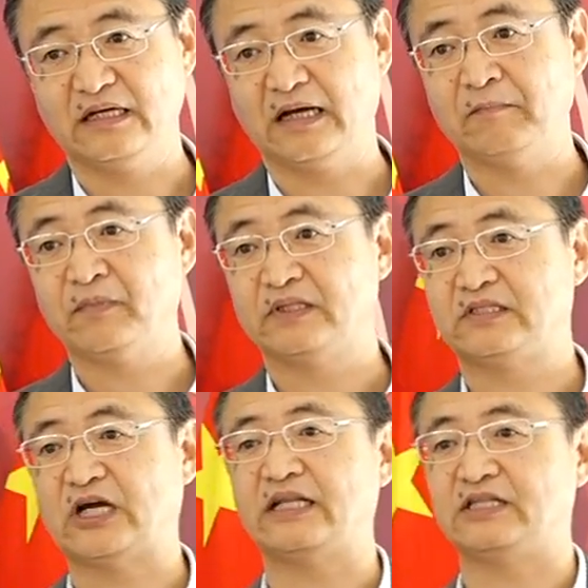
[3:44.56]
uh,
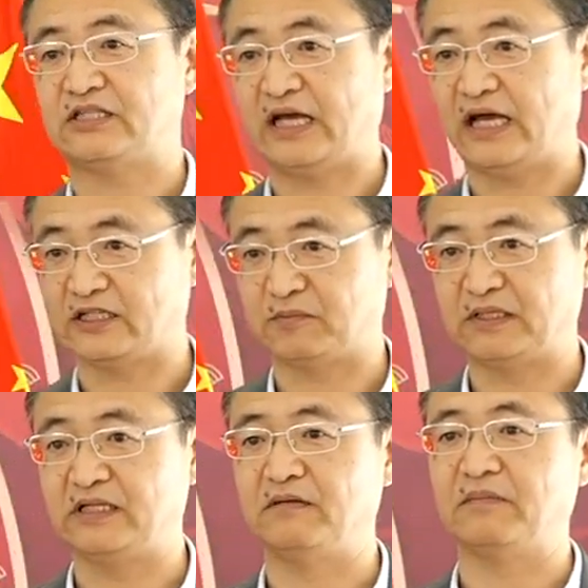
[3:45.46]
Chinese
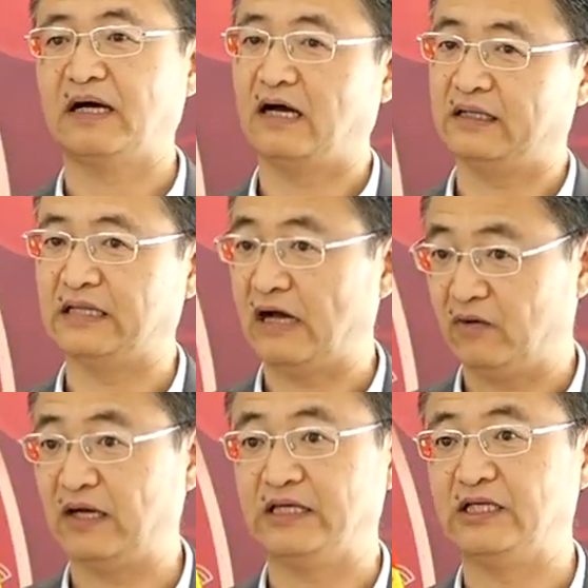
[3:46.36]
expert team are
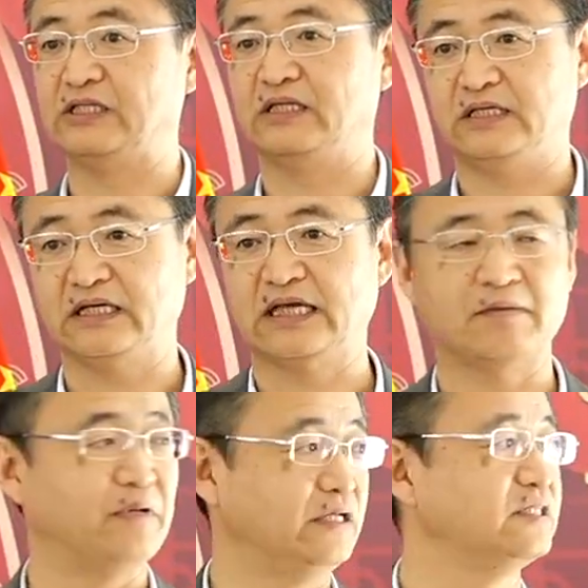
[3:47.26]
now are in, in
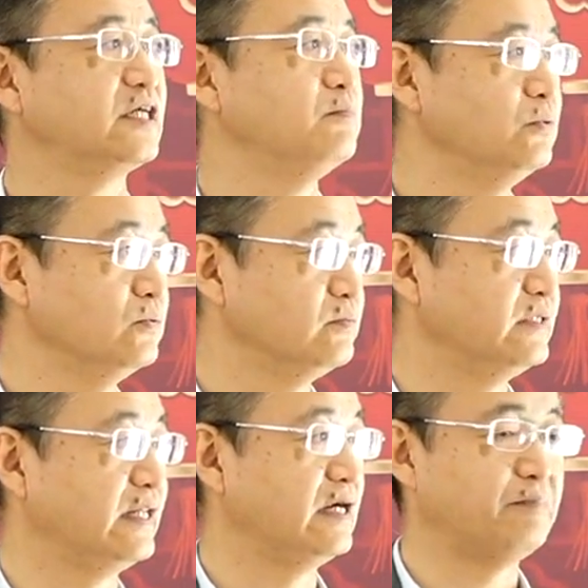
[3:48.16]
Gambia, in Sapu.
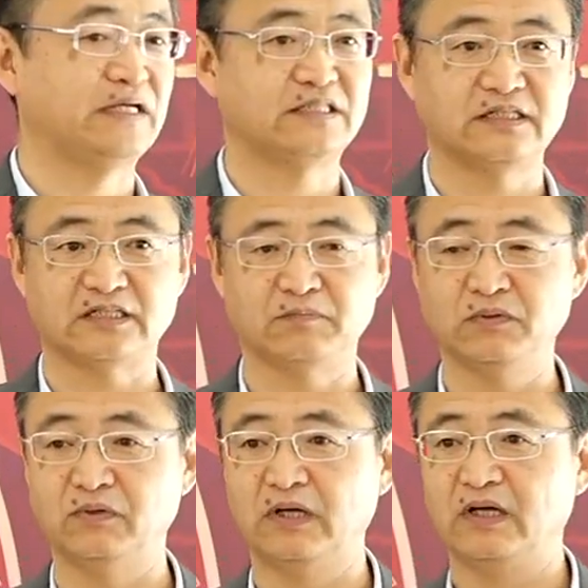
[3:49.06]
Yeah, they're based in Sapu.